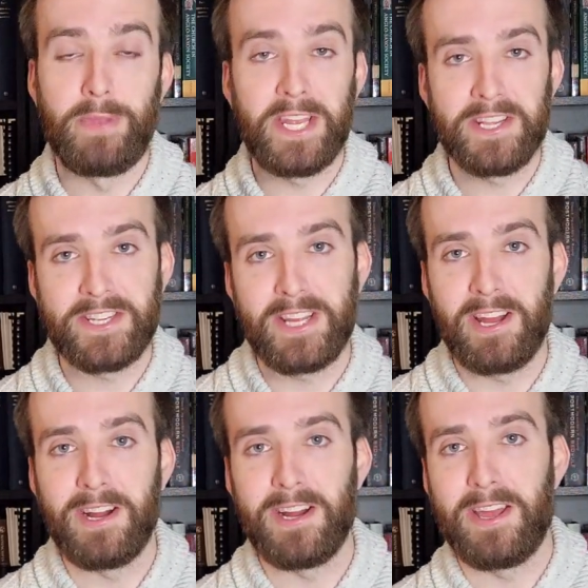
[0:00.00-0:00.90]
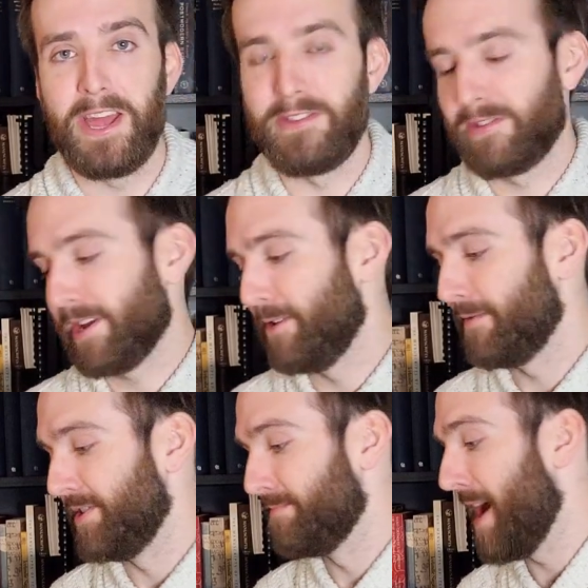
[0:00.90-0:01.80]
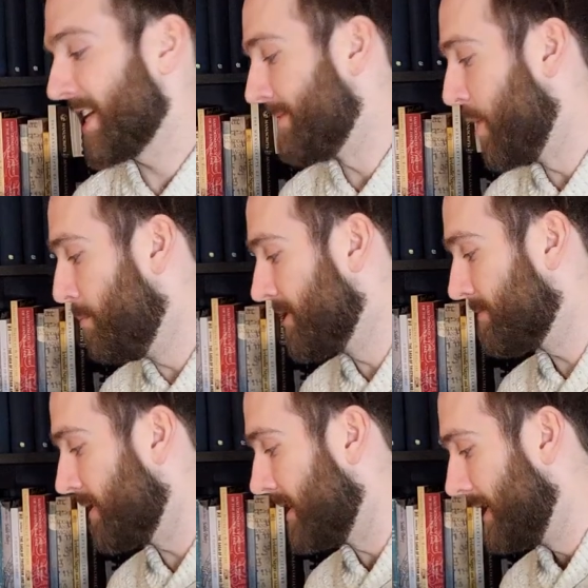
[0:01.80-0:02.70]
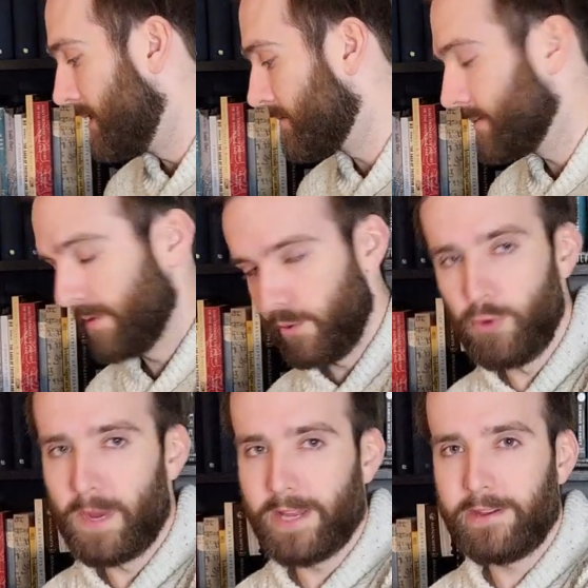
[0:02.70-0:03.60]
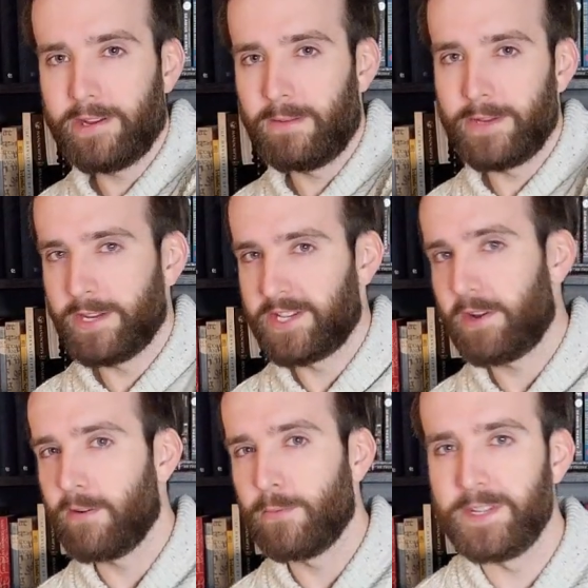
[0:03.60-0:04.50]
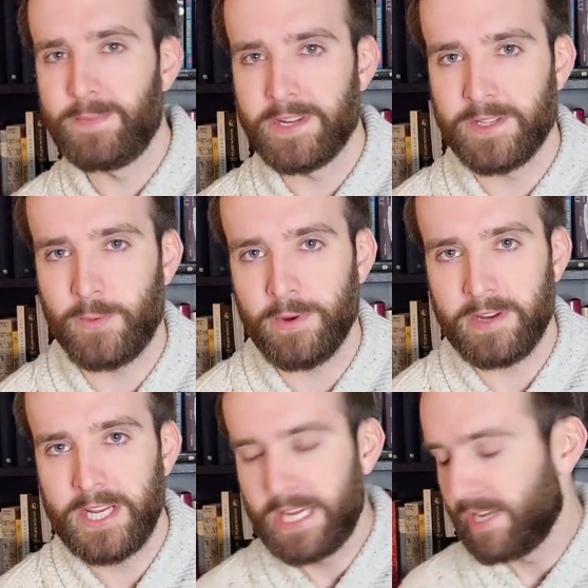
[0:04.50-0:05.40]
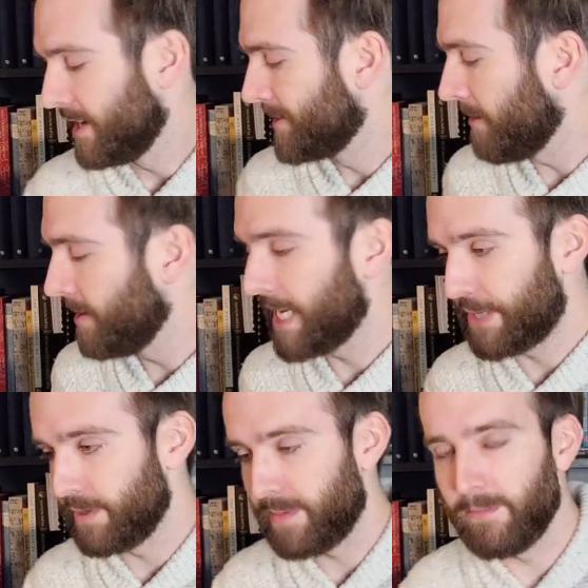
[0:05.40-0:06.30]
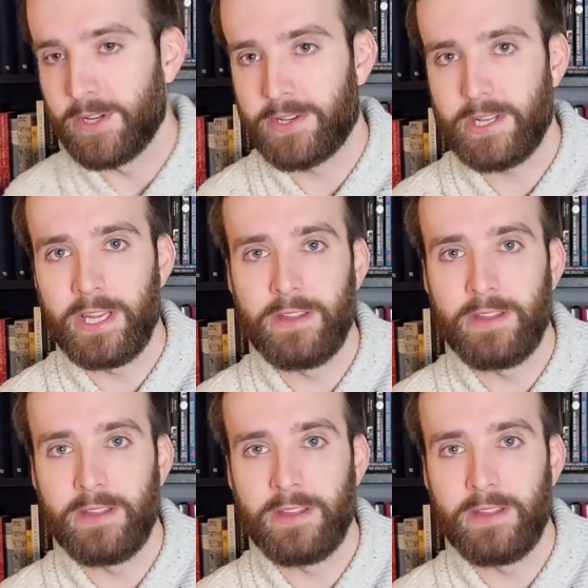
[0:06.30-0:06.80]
biggest uh, and kind of his magnum opus, but who am I kidding? I'm going to start with his biggest work. Terra Nostra was published